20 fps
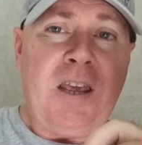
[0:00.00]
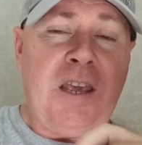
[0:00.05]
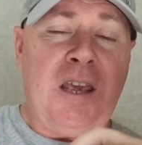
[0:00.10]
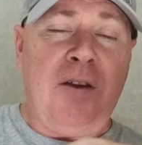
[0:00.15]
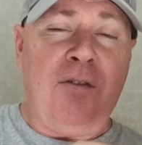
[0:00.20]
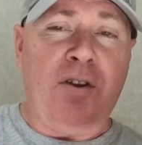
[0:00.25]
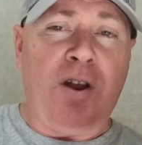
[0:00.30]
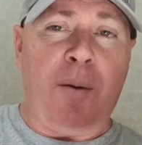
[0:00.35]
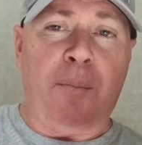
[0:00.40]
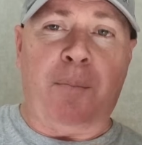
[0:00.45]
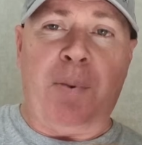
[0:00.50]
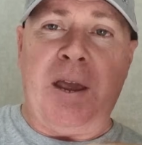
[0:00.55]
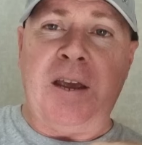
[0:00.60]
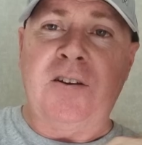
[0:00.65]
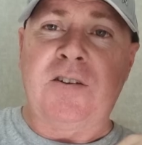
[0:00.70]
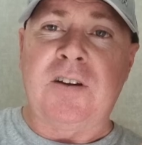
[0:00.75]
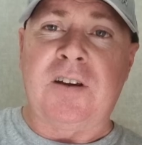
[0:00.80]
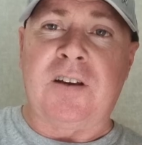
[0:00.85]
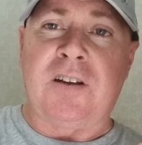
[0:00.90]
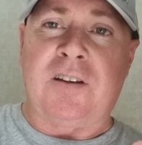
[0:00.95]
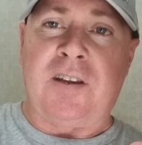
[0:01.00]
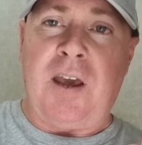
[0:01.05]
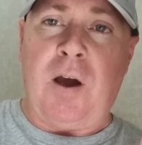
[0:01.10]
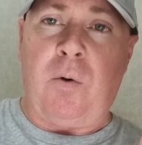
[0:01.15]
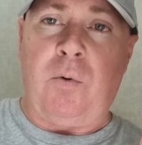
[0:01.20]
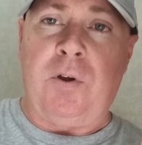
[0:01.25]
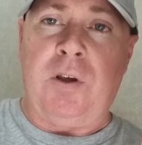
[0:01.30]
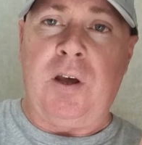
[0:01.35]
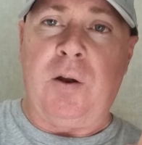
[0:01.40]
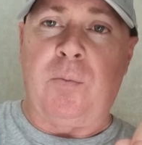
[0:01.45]
Even a basic
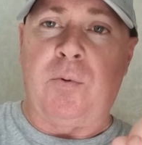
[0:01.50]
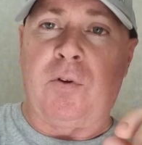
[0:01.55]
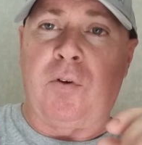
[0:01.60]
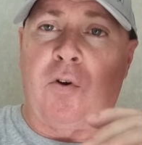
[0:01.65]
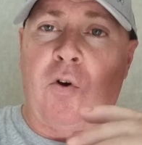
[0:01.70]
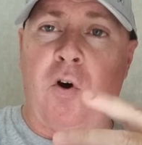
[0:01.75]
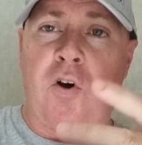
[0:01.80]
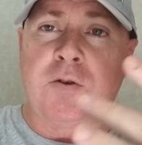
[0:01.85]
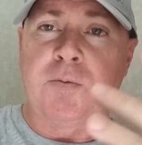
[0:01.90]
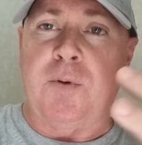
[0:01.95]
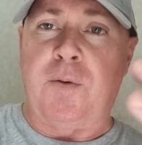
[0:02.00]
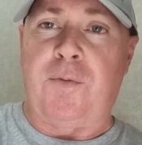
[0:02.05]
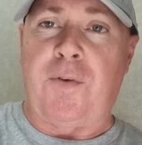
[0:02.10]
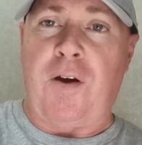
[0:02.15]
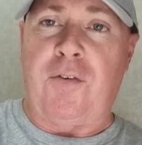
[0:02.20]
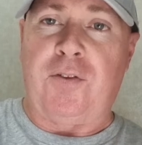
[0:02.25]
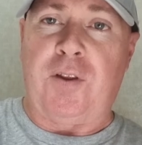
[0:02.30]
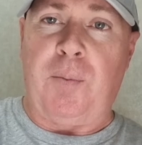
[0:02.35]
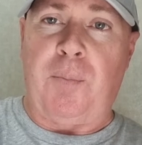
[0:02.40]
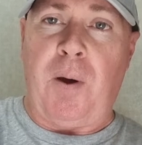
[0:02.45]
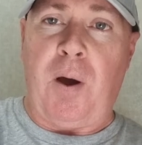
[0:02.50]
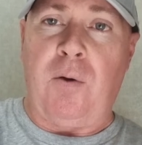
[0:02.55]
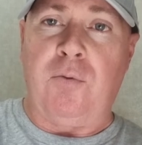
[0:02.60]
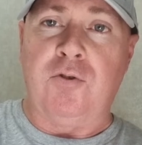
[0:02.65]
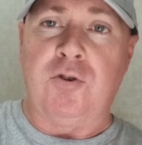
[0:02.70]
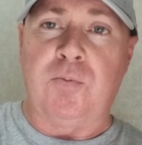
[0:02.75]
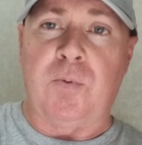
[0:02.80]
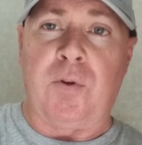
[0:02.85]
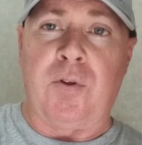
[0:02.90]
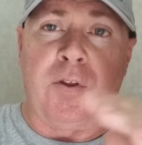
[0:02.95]
hotel here would have cost me
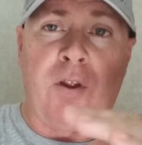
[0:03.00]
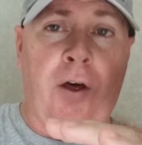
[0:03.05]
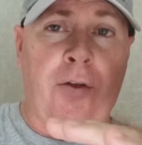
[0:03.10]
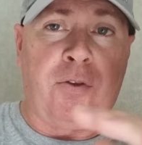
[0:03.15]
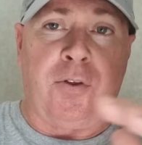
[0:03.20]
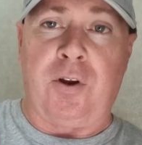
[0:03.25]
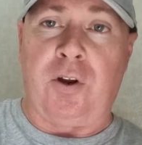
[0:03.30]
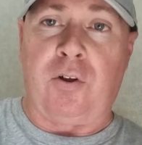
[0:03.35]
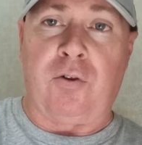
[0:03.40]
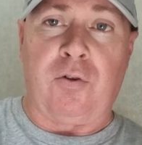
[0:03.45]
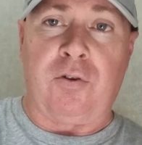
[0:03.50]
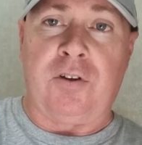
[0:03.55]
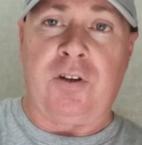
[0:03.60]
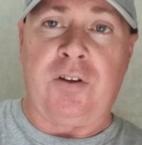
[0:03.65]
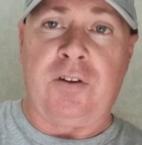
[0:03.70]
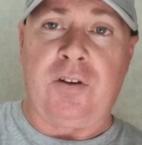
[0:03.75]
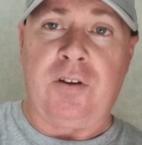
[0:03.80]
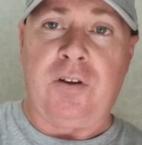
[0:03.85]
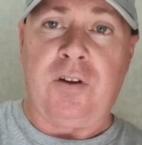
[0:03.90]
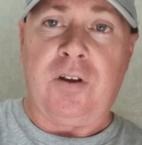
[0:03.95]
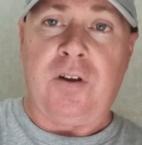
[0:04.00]
£50 with nothing included.